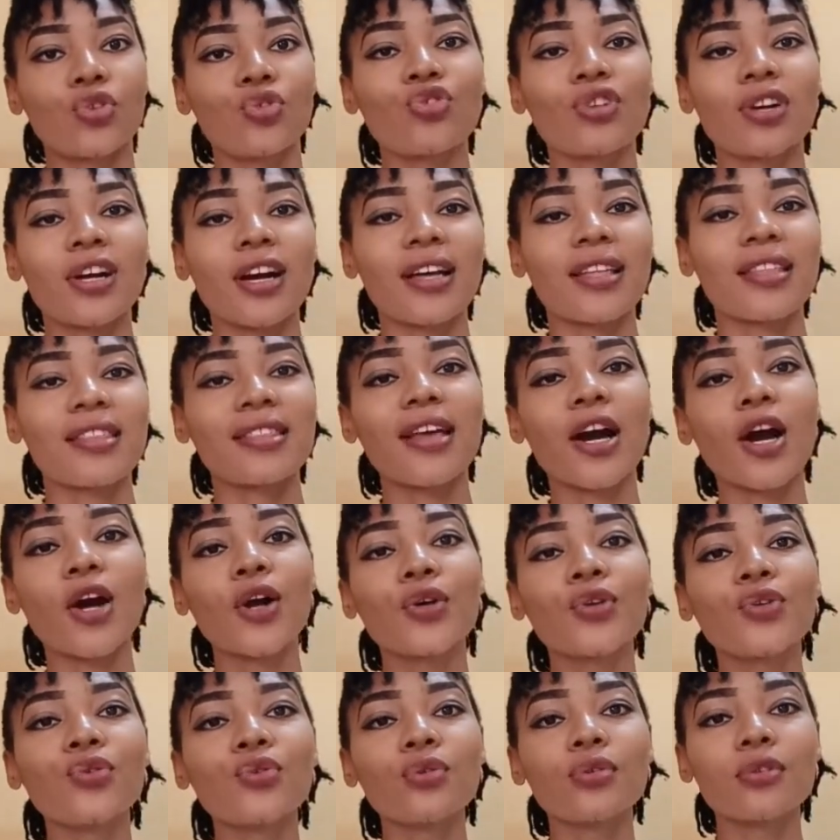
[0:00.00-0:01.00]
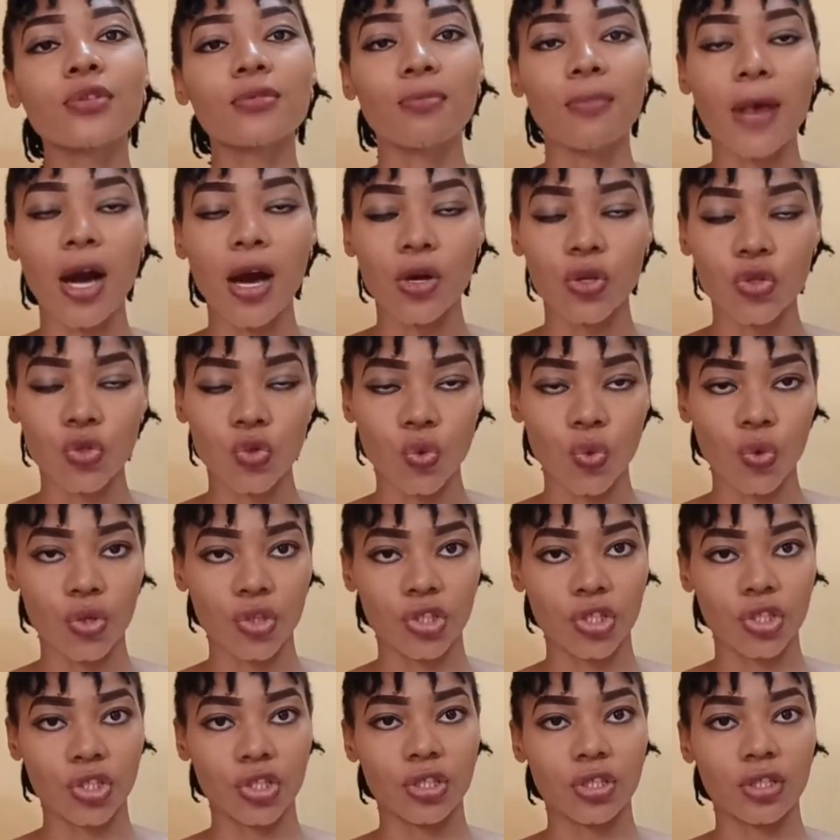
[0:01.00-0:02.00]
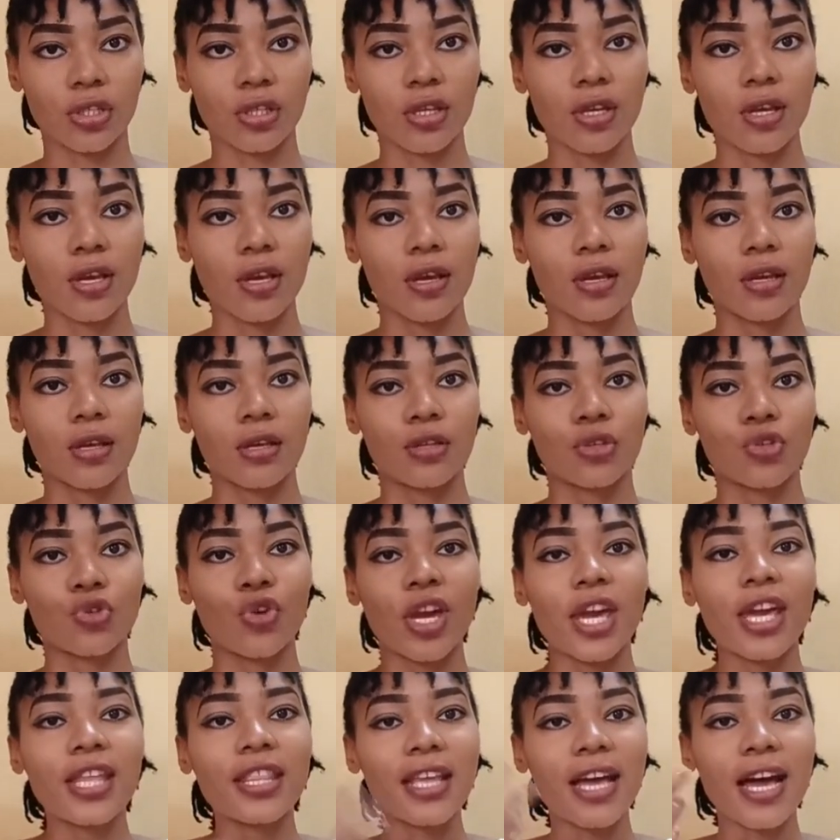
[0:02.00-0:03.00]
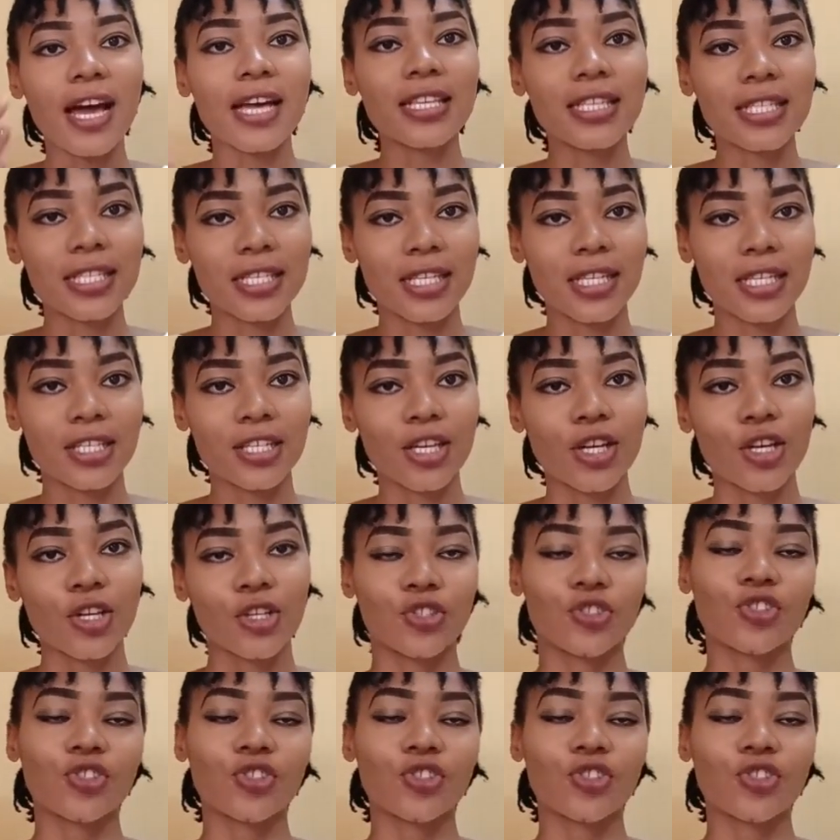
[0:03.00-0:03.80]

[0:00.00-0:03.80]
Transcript: you can now use mouthwash to enhance it.